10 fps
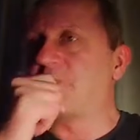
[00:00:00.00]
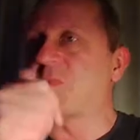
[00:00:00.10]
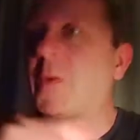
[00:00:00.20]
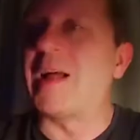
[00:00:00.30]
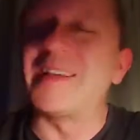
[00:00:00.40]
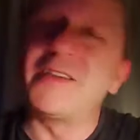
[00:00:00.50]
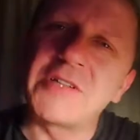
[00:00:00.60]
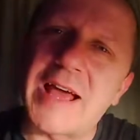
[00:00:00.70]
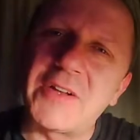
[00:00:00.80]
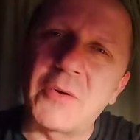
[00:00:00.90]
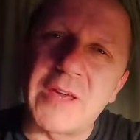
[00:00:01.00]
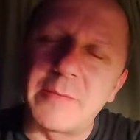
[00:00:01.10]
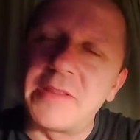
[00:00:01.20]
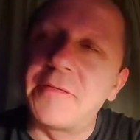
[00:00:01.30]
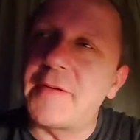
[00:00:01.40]
Well, usually I don't get
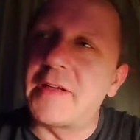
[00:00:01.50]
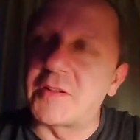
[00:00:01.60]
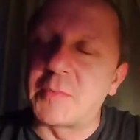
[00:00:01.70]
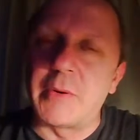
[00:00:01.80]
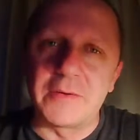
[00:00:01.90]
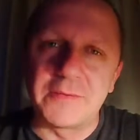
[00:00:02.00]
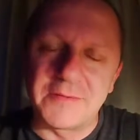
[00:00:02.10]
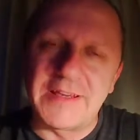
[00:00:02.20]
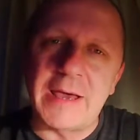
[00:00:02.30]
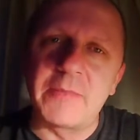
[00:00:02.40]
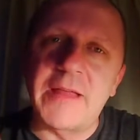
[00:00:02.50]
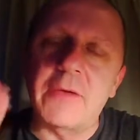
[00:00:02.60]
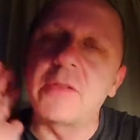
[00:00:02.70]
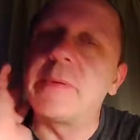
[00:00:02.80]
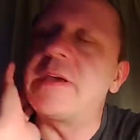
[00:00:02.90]
them in the field, but you get them down
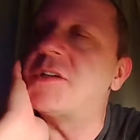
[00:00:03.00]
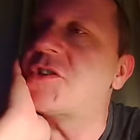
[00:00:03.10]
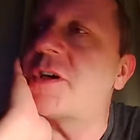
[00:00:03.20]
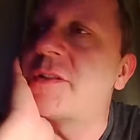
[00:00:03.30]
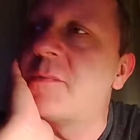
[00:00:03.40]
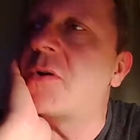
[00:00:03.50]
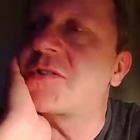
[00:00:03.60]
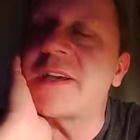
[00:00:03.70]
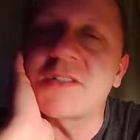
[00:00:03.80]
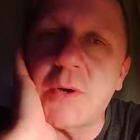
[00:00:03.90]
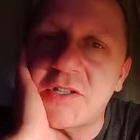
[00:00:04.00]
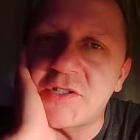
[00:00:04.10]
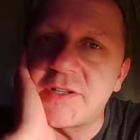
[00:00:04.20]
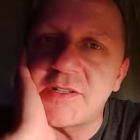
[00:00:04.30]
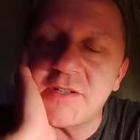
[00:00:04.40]
on the beach, and the most asked
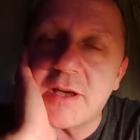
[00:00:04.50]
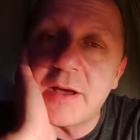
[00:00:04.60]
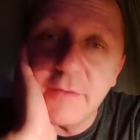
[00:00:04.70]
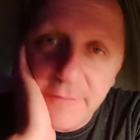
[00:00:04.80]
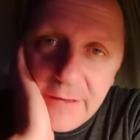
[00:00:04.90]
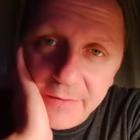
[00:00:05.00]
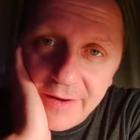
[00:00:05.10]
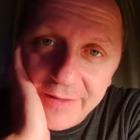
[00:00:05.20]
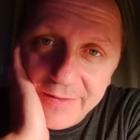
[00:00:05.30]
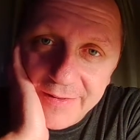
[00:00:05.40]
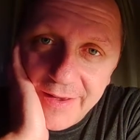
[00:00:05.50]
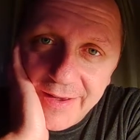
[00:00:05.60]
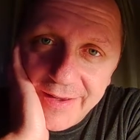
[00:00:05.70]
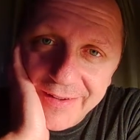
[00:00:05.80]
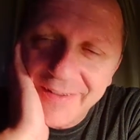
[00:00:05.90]
question is, have you found anything
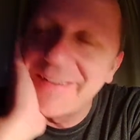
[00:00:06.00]
yet?